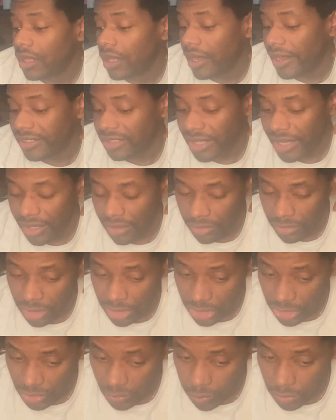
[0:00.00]
I decided to
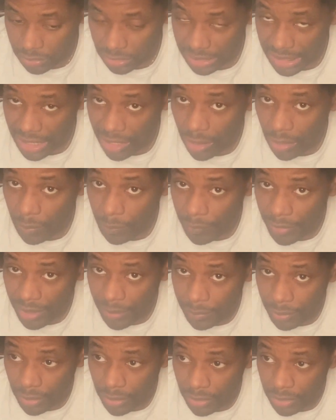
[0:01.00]
switch out my
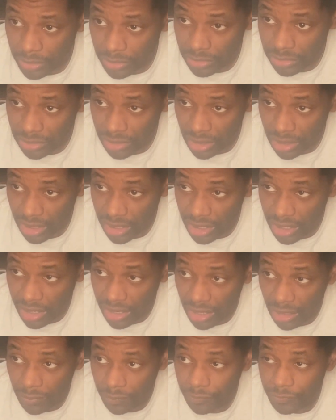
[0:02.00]
bars to clean it
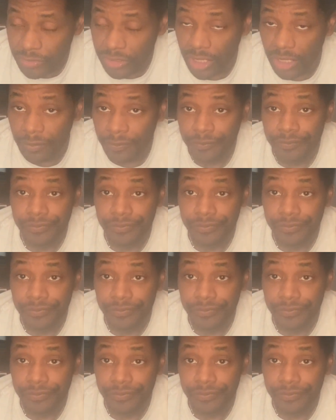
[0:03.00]
out. So